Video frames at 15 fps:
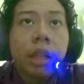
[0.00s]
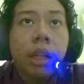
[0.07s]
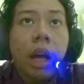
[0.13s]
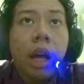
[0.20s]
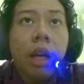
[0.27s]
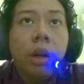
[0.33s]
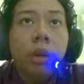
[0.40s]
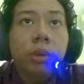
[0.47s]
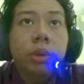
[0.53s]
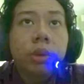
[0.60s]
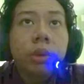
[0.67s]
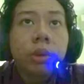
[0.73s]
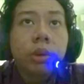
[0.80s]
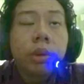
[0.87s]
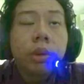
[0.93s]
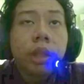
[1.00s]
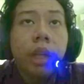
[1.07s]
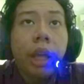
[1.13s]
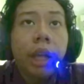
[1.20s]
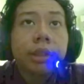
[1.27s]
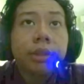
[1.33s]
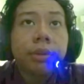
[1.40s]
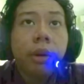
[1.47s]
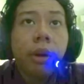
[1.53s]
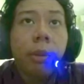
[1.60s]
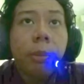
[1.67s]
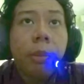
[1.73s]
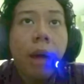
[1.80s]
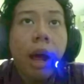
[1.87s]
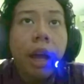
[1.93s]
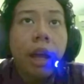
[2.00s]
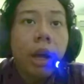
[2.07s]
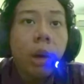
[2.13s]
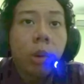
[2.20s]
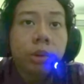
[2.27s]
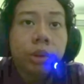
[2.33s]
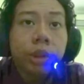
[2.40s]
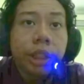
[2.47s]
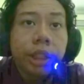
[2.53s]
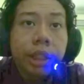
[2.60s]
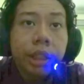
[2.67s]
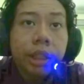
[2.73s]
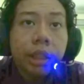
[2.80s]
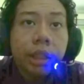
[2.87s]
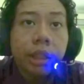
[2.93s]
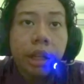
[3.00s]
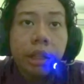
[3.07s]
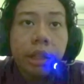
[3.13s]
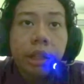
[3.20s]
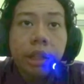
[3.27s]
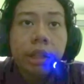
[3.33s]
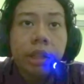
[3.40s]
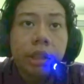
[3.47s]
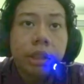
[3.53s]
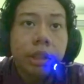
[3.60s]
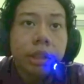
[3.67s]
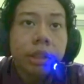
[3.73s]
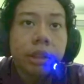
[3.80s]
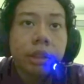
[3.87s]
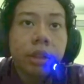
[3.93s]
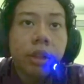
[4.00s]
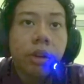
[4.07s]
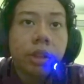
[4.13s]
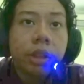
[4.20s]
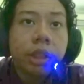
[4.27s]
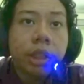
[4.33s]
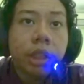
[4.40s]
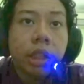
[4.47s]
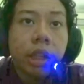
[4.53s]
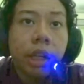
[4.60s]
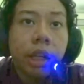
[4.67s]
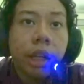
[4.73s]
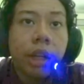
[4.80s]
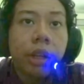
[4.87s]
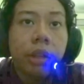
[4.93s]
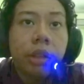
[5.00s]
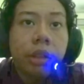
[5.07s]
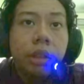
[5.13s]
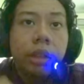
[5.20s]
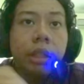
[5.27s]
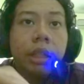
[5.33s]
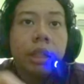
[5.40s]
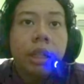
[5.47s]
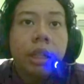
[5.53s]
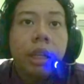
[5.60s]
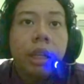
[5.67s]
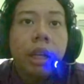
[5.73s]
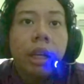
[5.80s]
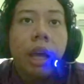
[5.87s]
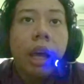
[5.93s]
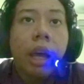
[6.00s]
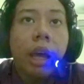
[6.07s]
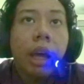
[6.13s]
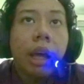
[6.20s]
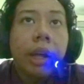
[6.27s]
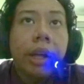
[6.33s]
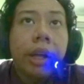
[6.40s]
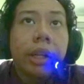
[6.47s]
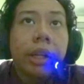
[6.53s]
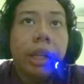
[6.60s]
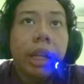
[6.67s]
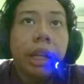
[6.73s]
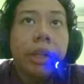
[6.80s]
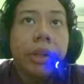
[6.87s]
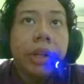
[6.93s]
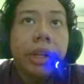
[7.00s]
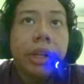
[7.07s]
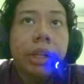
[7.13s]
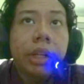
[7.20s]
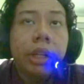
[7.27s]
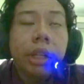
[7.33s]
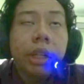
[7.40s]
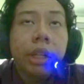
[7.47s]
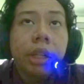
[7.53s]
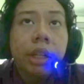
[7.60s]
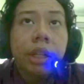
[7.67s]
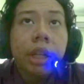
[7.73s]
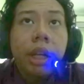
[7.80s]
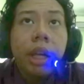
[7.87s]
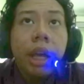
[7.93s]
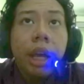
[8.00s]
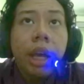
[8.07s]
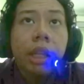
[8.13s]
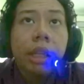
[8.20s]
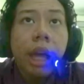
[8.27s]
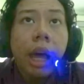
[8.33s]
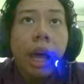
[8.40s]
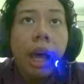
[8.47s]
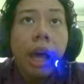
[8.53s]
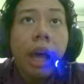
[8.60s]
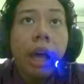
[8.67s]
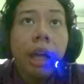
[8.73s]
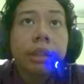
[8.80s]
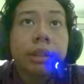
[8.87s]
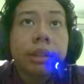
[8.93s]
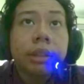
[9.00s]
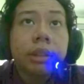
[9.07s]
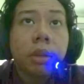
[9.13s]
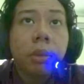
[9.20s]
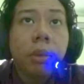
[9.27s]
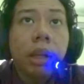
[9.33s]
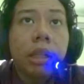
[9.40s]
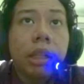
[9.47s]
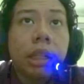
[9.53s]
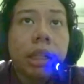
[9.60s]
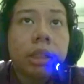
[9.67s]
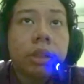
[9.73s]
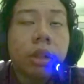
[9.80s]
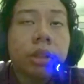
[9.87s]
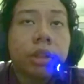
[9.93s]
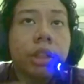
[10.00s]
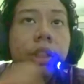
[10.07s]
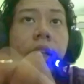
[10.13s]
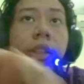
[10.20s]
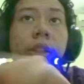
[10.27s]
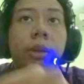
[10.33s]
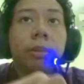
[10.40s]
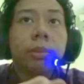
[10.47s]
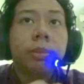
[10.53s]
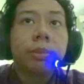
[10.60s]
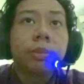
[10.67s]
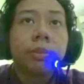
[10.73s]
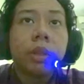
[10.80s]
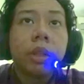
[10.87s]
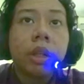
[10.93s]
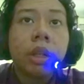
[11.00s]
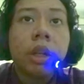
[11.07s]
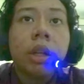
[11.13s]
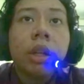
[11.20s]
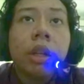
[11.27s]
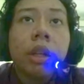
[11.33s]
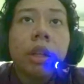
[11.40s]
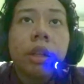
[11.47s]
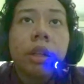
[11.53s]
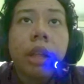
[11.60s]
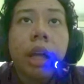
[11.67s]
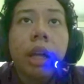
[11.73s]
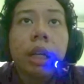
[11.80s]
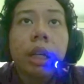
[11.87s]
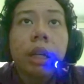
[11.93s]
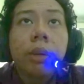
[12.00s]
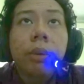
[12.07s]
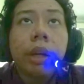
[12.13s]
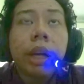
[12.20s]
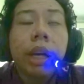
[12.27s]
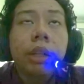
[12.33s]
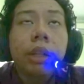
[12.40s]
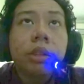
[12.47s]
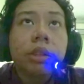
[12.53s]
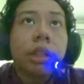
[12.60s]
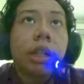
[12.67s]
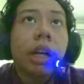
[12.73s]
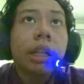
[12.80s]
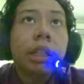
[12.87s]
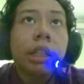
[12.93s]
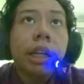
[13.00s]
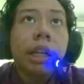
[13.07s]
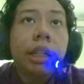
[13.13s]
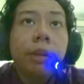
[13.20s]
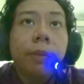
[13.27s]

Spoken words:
IO2 is from IO3 right here. This is the original anion, and in here it has one less oxygen atom. Then we can use the guideline.